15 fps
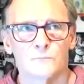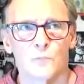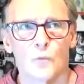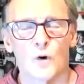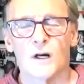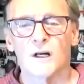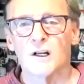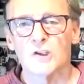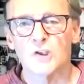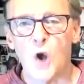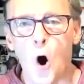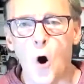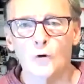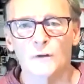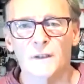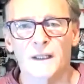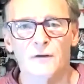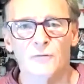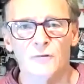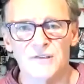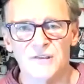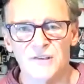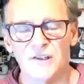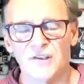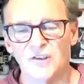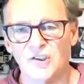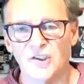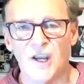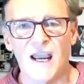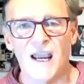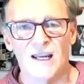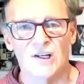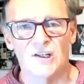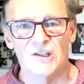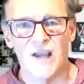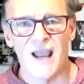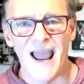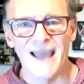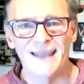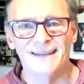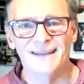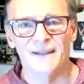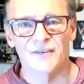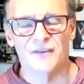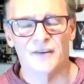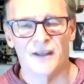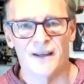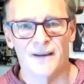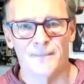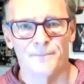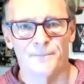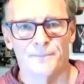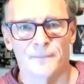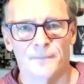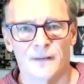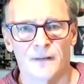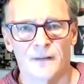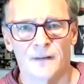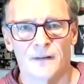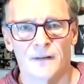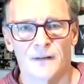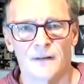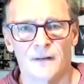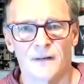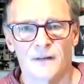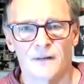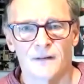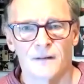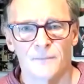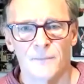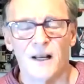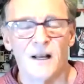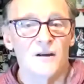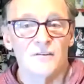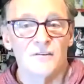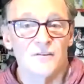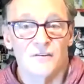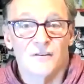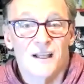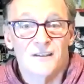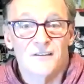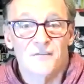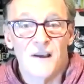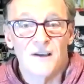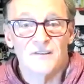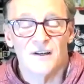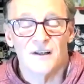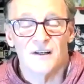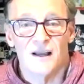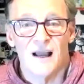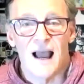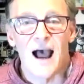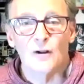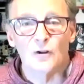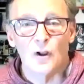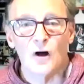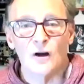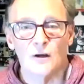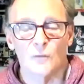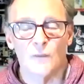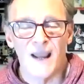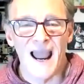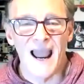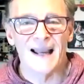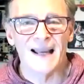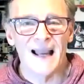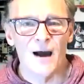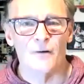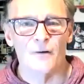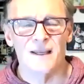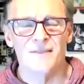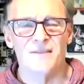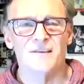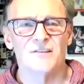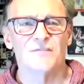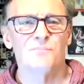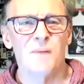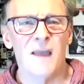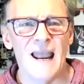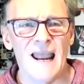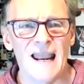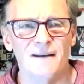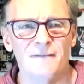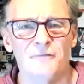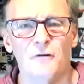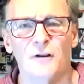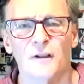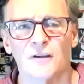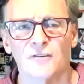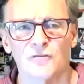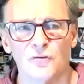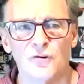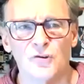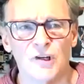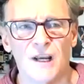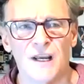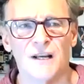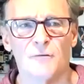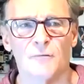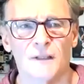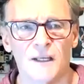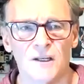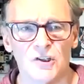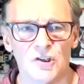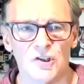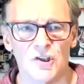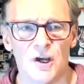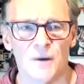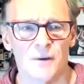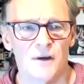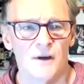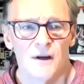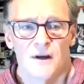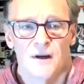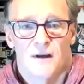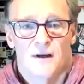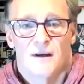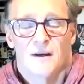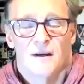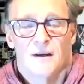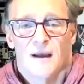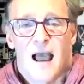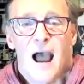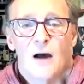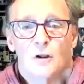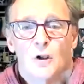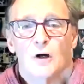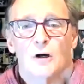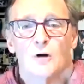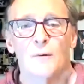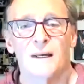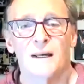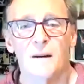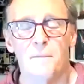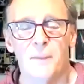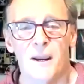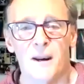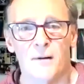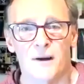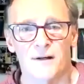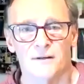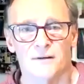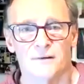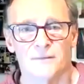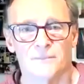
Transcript: we're going to totally resist change endlessly. Because let's face it, how long can we hang out in this painful, excruciating relationship? How long are we going to bear it?